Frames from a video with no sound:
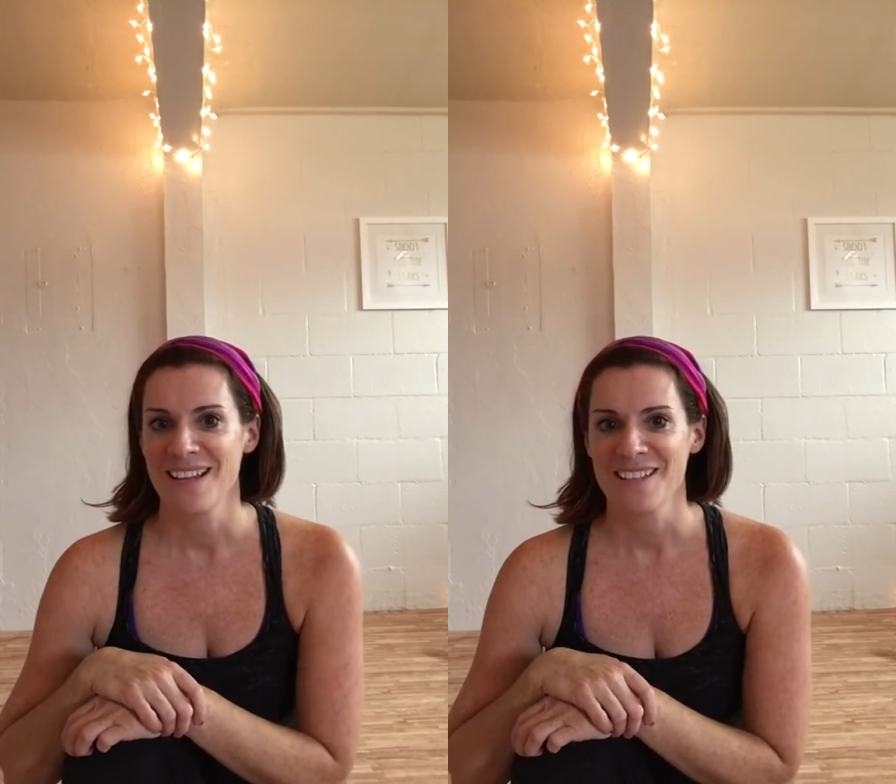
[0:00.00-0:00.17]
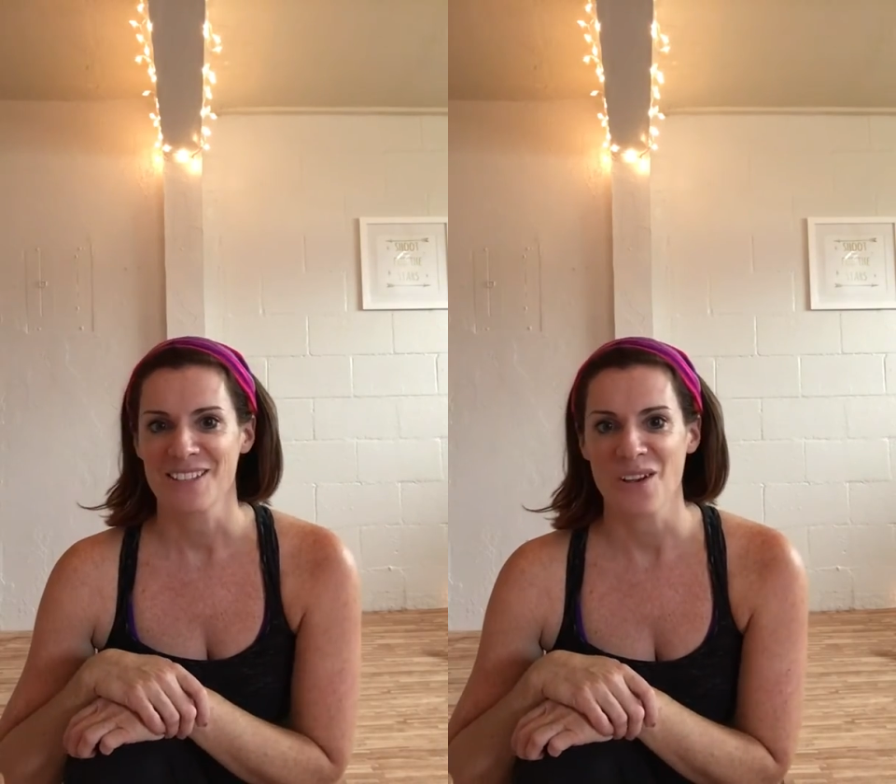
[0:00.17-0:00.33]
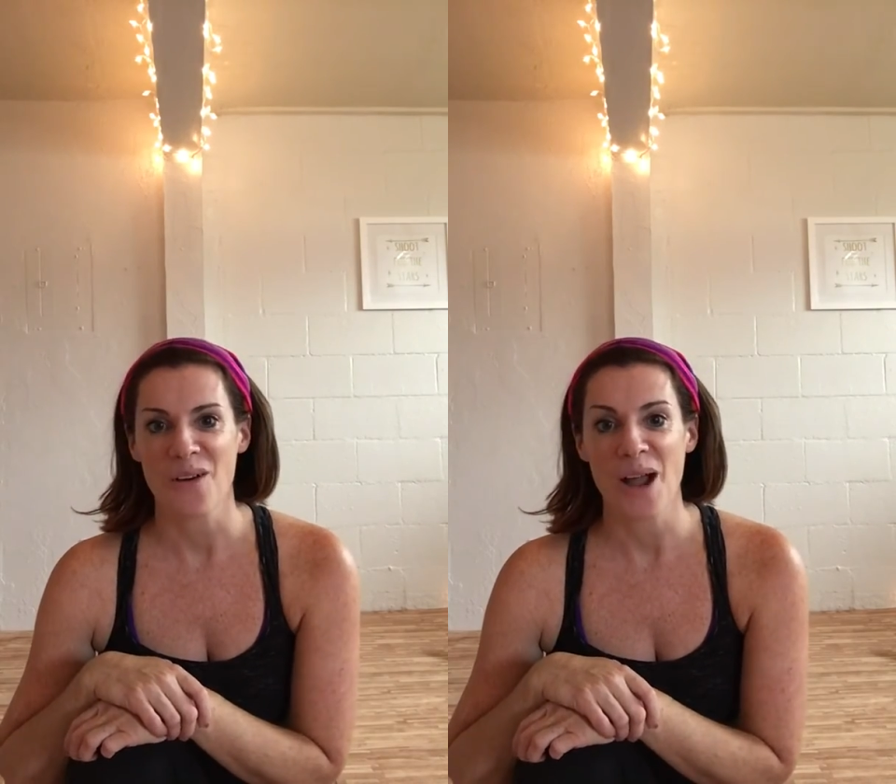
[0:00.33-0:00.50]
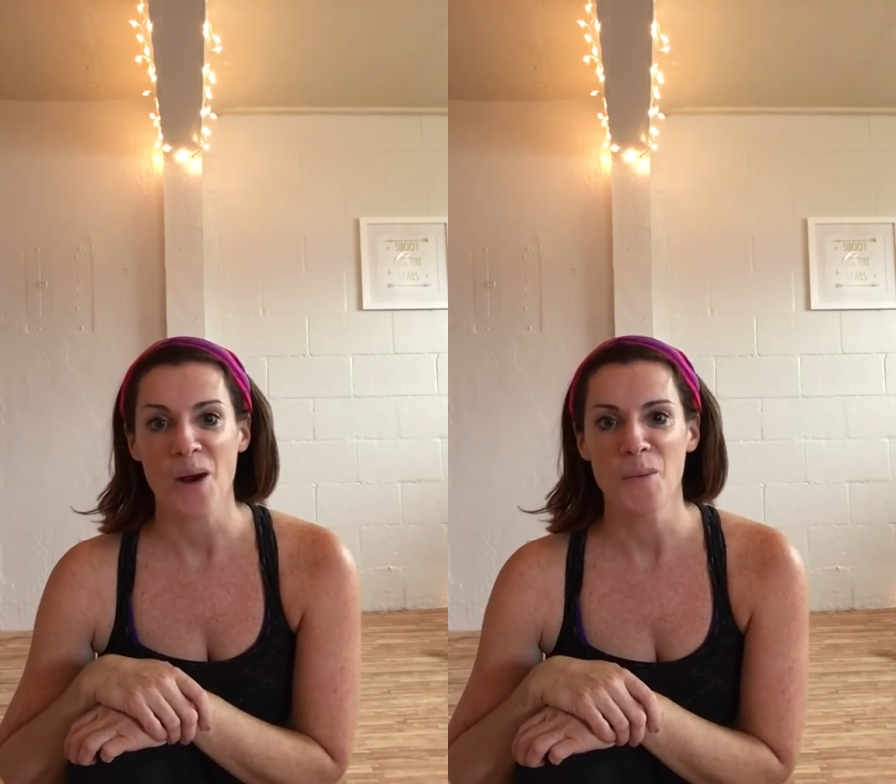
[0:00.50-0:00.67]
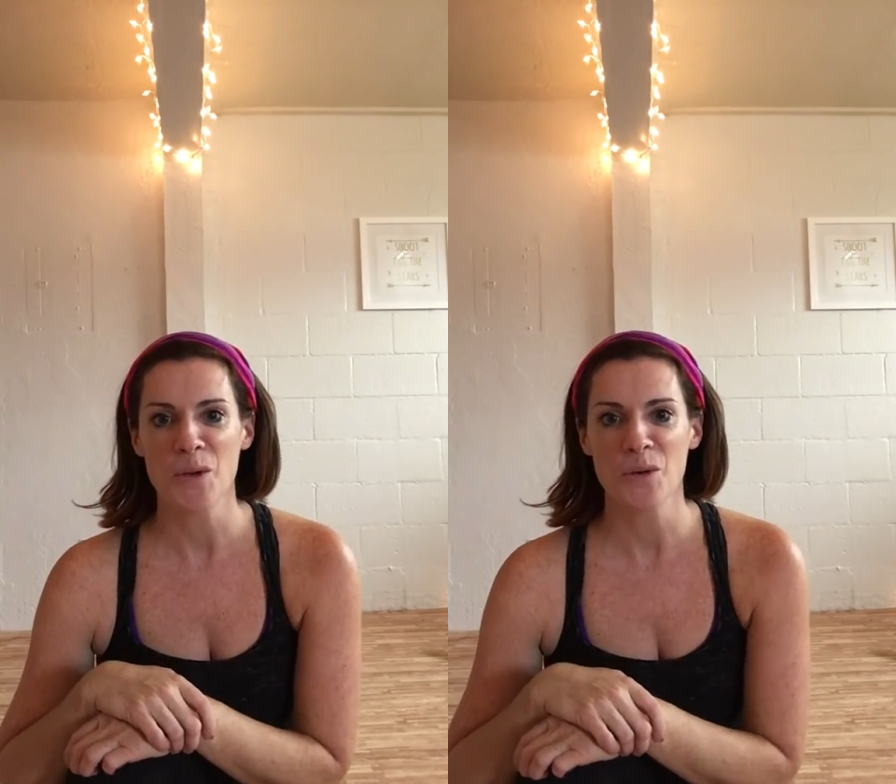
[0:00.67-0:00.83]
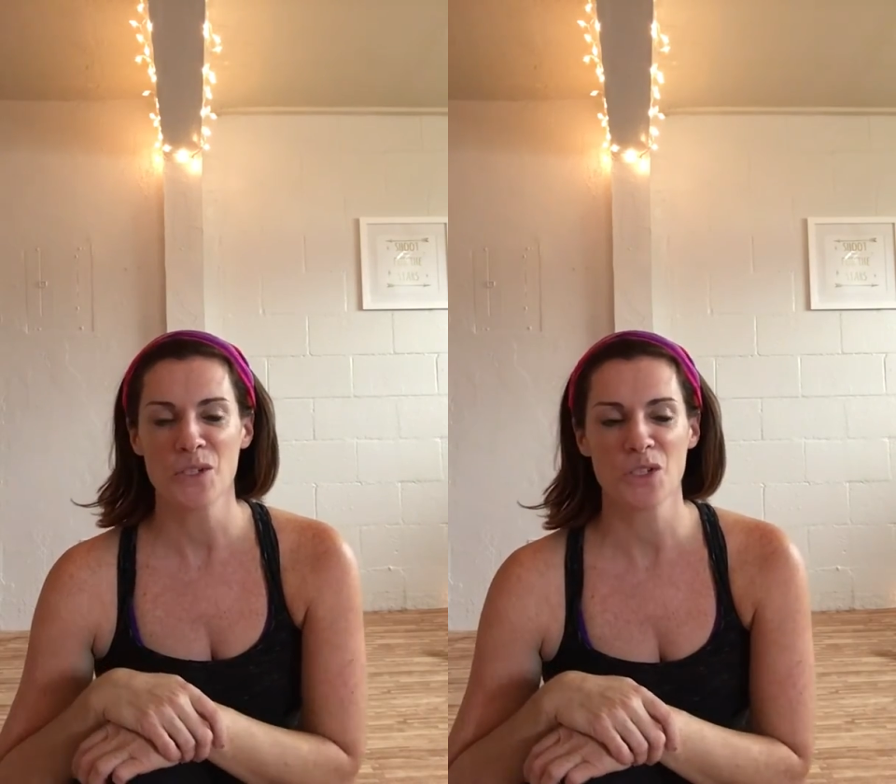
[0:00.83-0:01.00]
So I
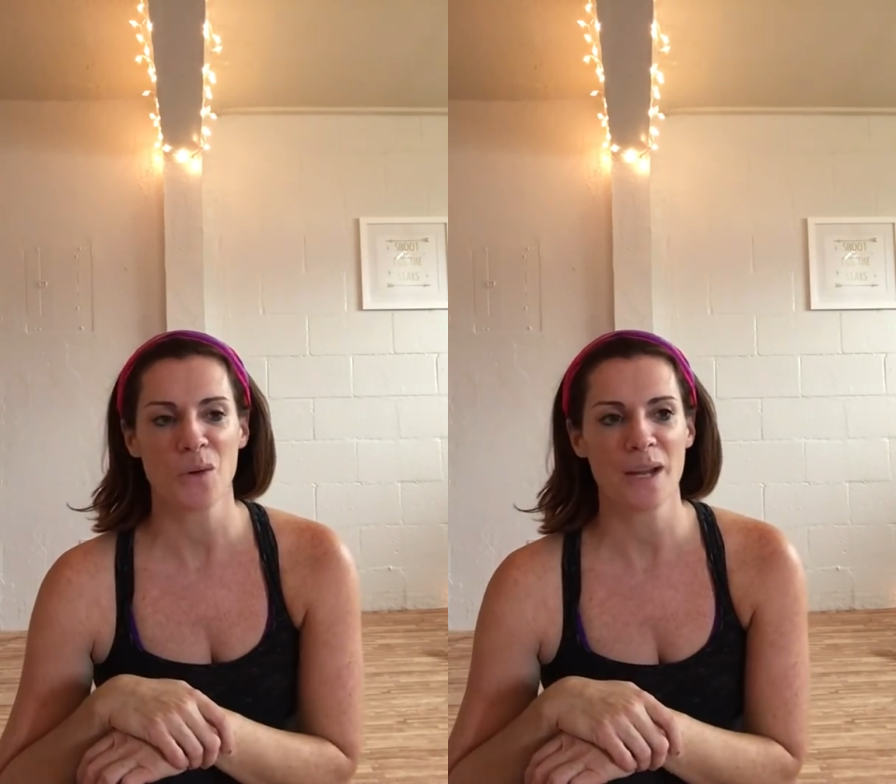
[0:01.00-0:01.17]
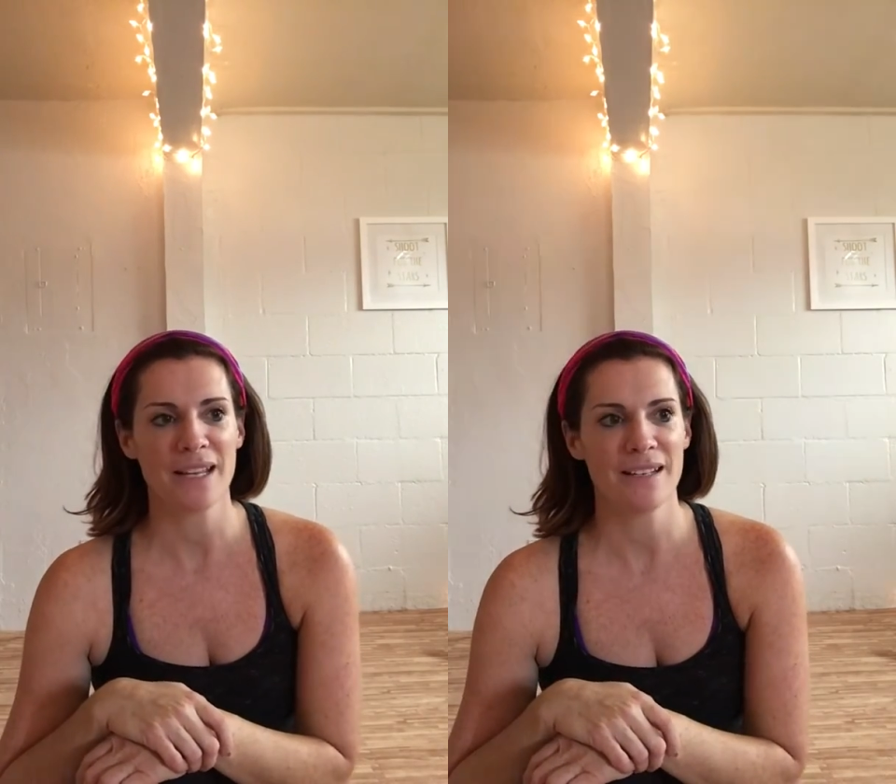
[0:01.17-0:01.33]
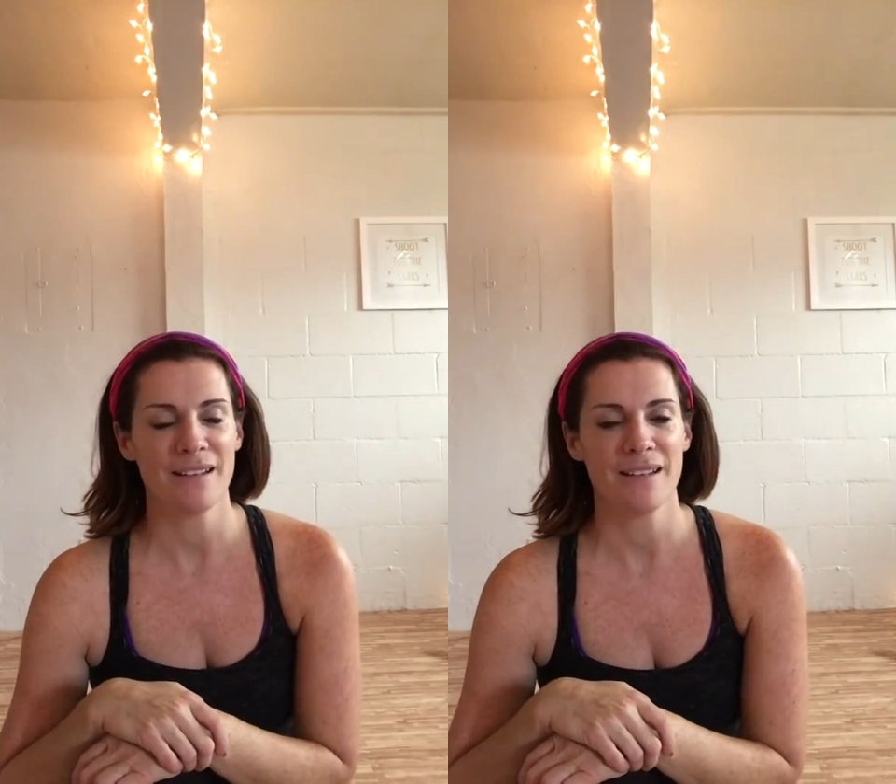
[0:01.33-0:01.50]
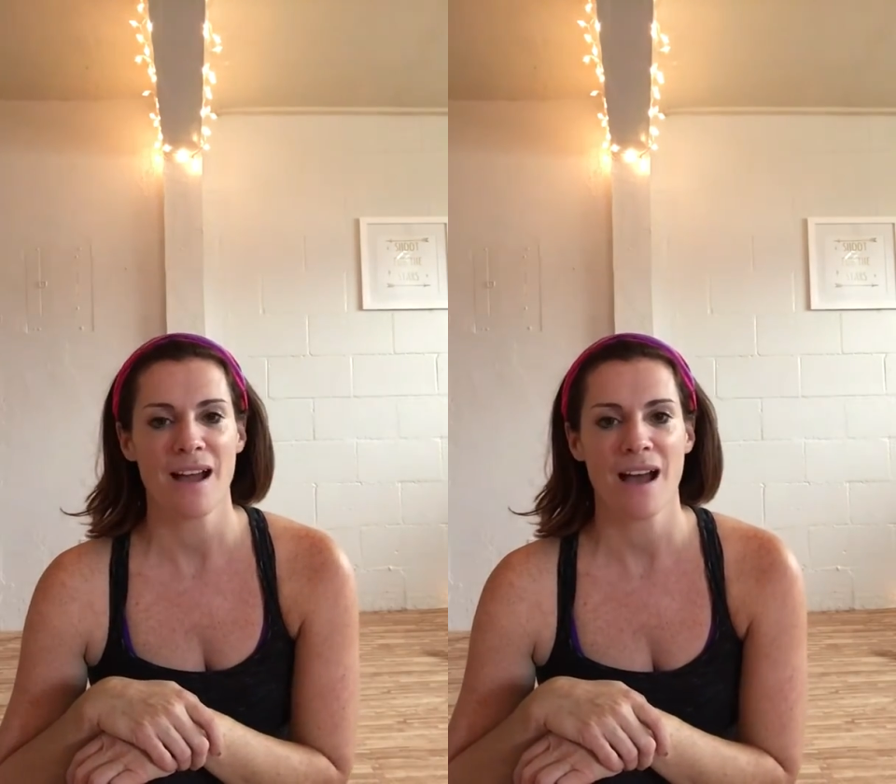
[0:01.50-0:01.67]
hope you enjoyed